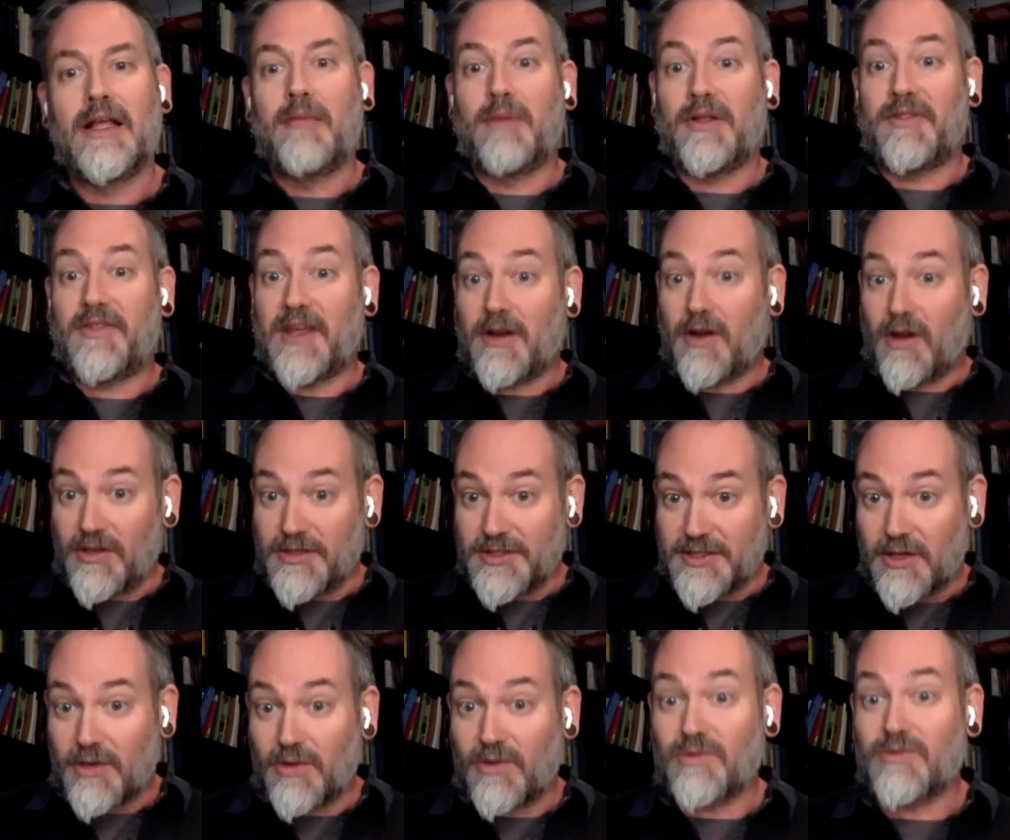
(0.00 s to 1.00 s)
but then
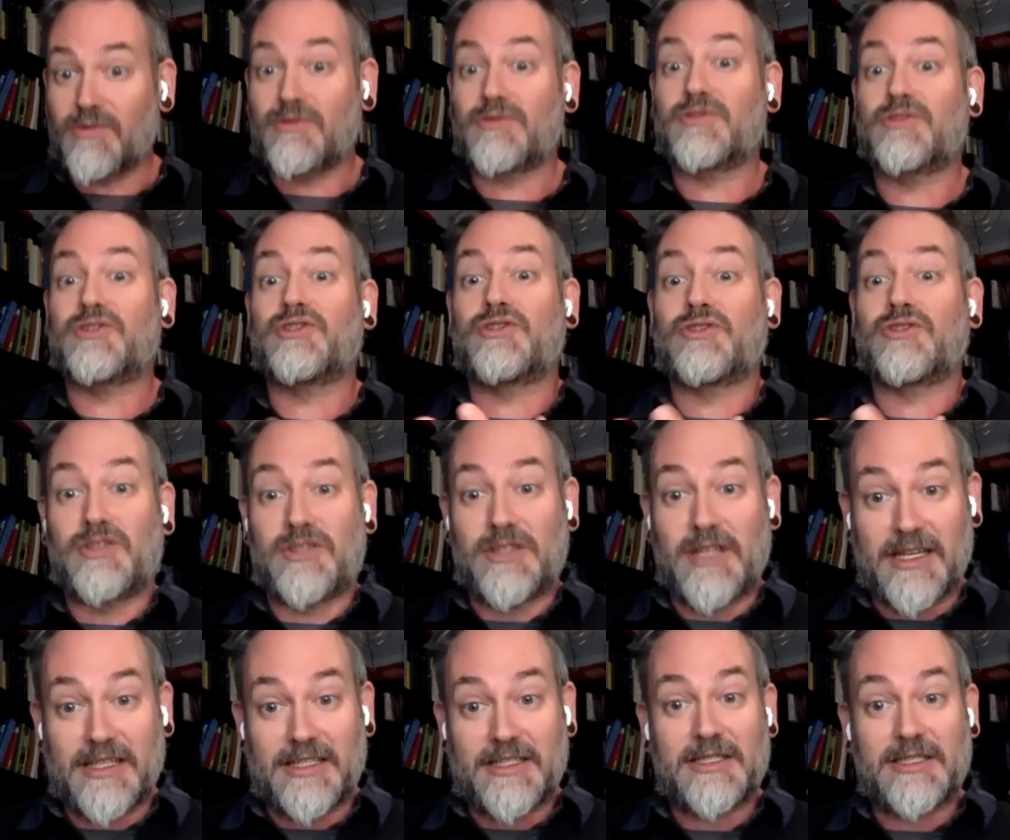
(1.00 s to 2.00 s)
also
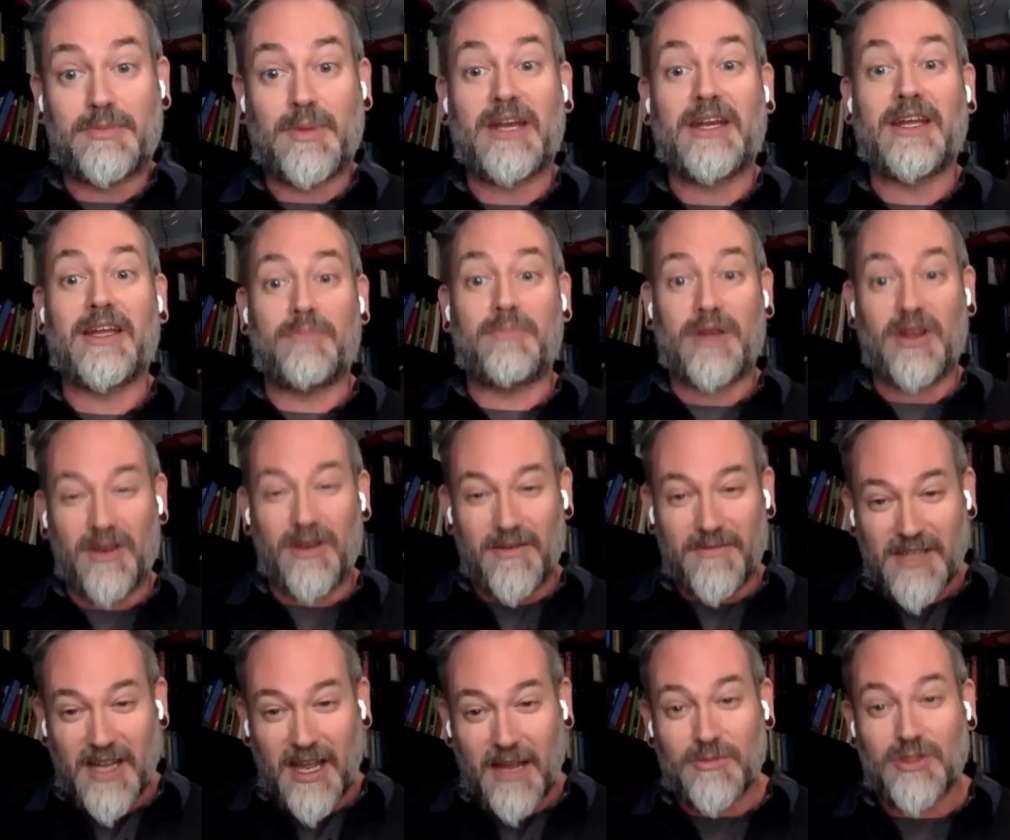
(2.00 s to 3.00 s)
then spending a period
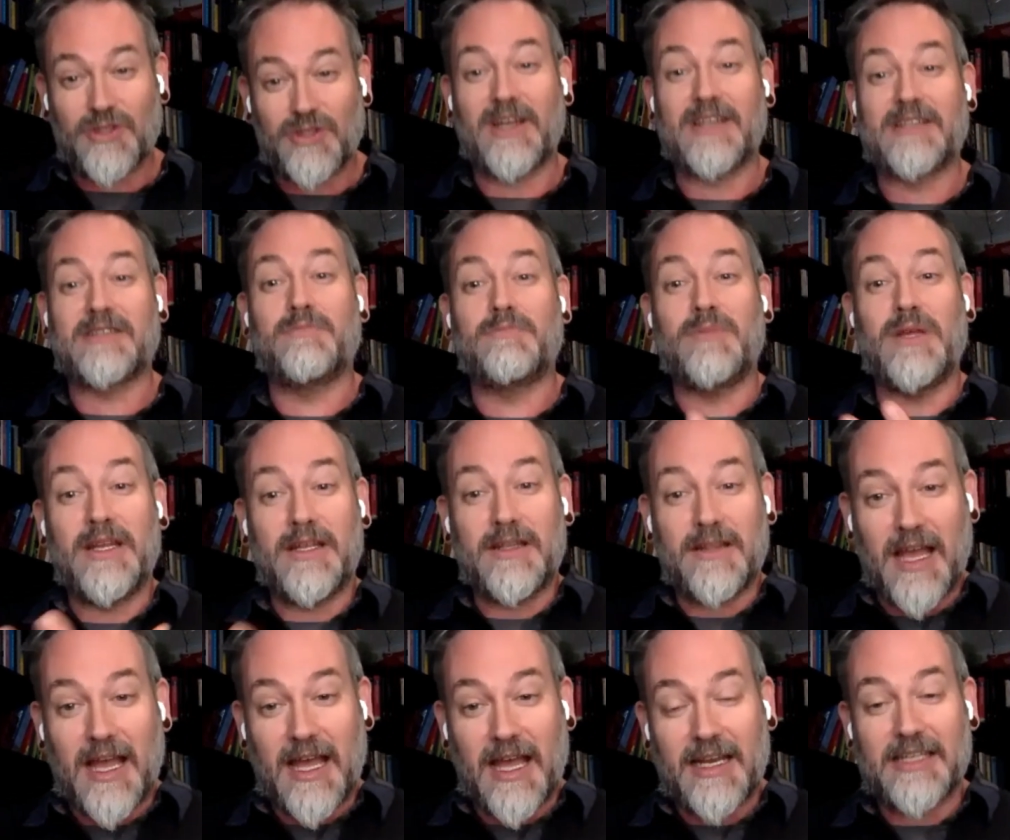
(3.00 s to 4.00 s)
of time
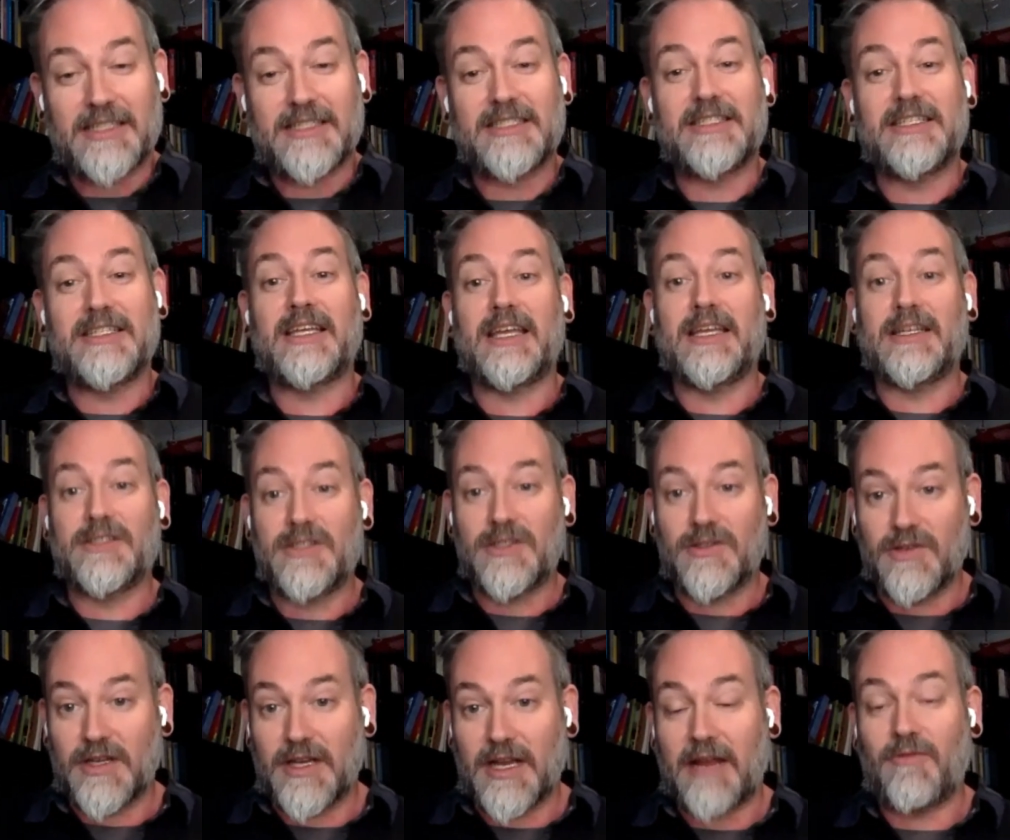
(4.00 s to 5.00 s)
transmitting that and sticking
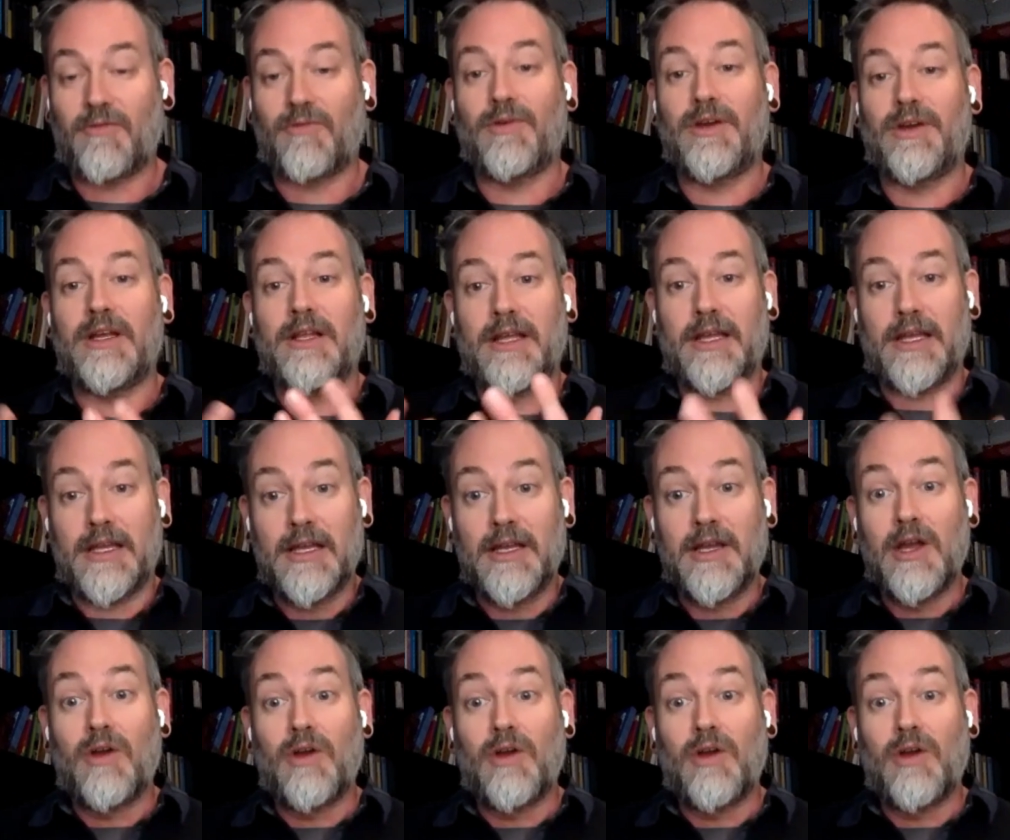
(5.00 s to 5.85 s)
to it and really